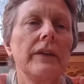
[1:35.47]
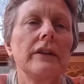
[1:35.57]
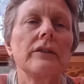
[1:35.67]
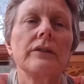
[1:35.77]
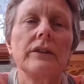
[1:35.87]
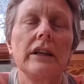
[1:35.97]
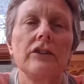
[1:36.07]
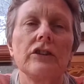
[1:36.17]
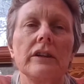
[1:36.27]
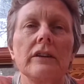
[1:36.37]
saw
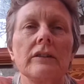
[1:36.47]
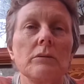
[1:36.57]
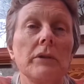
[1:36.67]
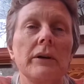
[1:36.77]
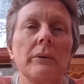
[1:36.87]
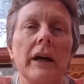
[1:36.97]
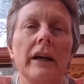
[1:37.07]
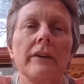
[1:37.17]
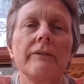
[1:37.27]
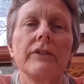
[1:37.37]
nature in a similar way,